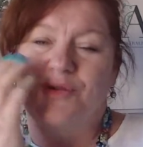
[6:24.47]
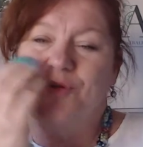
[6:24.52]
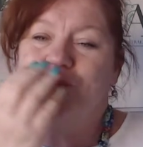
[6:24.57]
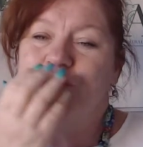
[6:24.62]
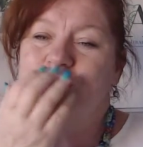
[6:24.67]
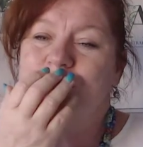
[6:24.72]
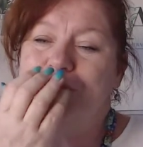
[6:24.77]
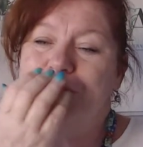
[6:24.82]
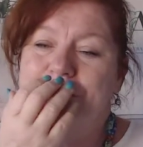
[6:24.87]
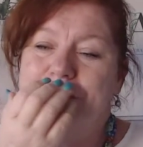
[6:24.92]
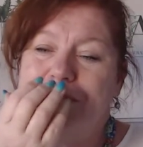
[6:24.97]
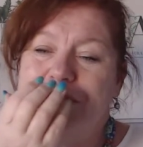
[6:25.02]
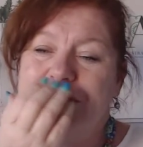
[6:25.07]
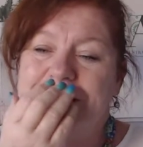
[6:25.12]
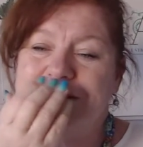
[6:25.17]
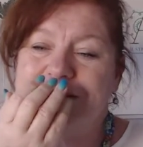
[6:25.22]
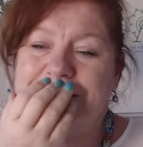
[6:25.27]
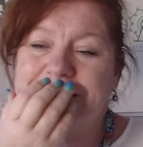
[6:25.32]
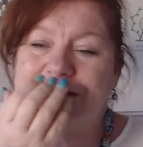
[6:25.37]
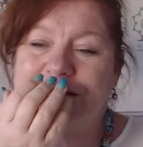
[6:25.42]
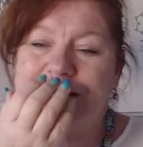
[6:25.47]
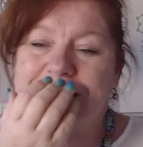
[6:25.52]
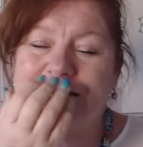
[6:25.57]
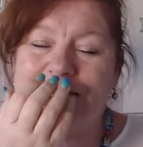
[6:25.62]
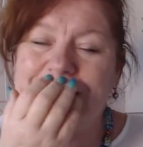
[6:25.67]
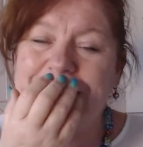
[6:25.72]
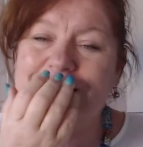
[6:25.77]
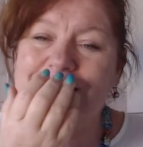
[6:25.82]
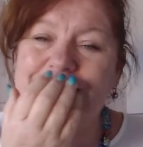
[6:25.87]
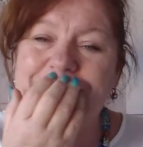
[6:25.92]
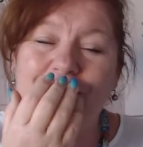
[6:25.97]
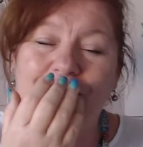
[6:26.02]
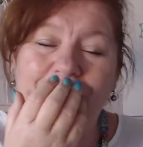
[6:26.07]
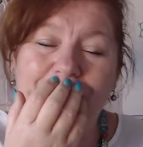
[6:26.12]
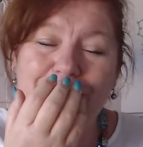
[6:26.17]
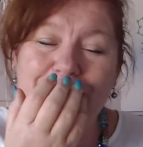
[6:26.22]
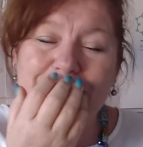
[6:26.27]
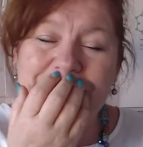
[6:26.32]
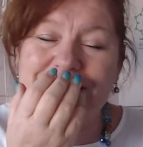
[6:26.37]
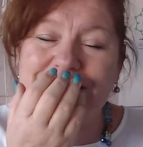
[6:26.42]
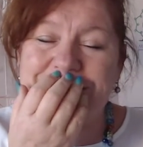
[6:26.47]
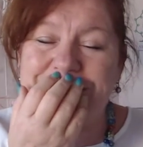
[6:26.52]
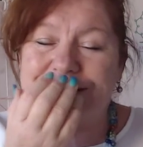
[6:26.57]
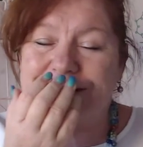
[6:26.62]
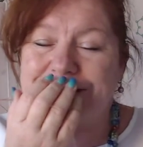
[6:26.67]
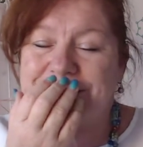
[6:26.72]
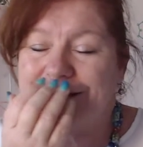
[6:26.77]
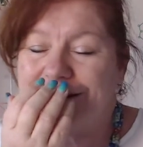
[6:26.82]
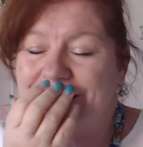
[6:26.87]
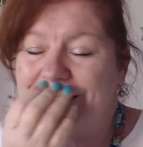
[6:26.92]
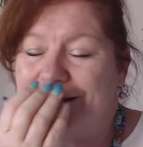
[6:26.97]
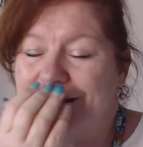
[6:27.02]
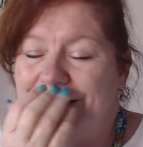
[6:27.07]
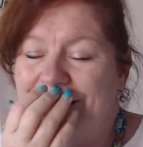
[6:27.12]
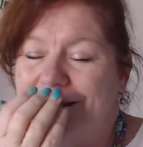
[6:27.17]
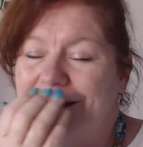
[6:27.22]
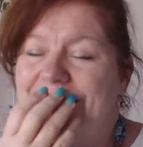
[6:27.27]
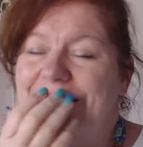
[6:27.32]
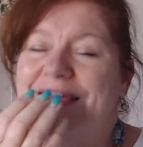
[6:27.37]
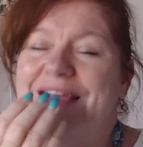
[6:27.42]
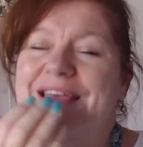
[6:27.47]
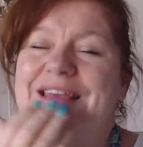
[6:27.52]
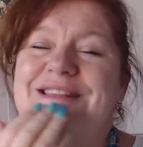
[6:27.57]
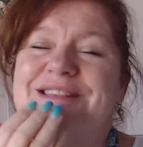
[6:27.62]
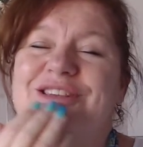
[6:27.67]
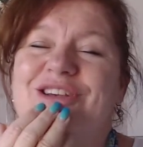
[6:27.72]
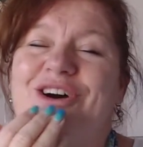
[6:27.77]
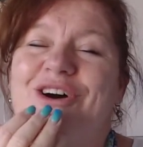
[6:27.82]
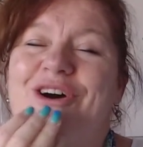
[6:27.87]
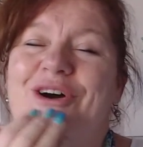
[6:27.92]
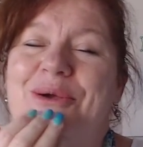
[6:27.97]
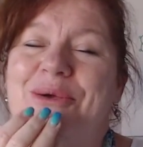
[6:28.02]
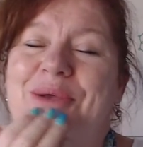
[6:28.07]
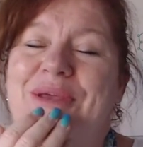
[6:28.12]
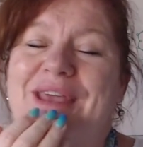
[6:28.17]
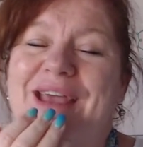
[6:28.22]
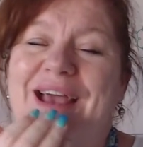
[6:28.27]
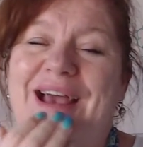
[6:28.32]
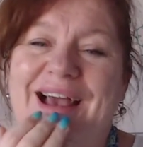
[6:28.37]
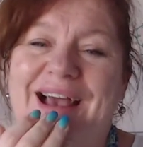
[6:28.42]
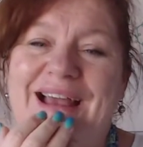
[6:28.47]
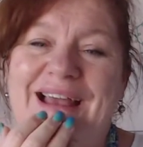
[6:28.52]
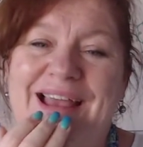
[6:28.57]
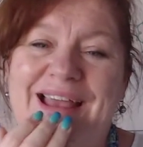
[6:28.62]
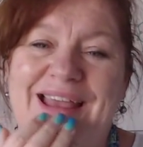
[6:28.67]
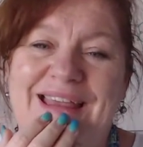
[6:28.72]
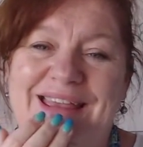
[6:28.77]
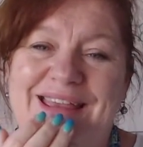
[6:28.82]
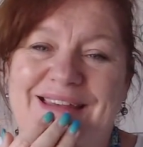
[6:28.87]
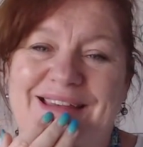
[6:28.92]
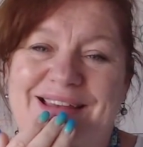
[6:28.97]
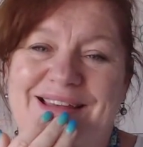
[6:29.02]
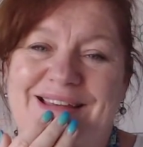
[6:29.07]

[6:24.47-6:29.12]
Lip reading: to miss the things that I miss. It's okay.